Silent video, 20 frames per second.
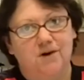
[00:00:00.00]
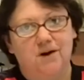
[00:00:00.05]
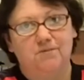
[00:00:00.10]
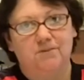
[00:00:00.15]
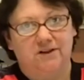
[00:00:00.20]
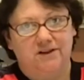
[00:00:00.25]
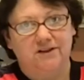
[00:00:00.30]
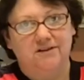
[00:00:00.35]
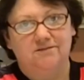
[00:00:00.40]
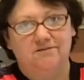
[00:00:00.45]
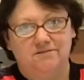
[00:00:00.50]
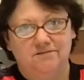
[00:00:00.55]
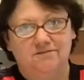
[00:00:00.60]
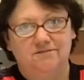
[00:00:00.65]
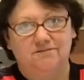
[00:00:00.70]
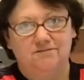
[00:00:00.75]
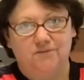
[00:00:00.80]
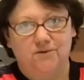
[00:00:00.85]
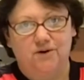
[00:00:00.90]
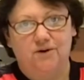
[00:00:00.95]
bubbling
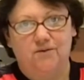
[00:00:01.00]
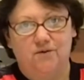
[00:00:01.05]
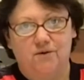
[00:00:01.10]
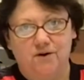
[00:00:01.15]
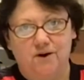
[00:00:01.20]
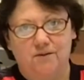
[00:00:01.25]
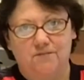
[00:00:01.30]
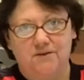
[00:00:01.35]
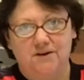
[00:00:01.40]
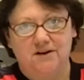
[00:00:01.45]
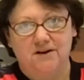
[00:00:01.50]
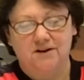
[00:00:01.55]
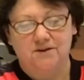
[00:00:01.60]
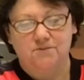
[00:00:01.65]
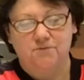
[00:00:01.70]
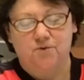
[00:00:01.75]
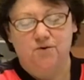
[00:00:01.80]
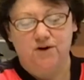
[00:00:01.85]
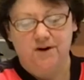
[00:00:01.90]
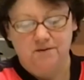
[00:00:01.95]
when I woke up the
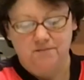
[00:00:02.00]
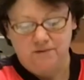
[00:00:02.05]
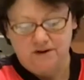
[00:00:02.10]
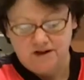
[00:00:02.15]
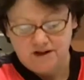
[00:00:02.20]
next morning.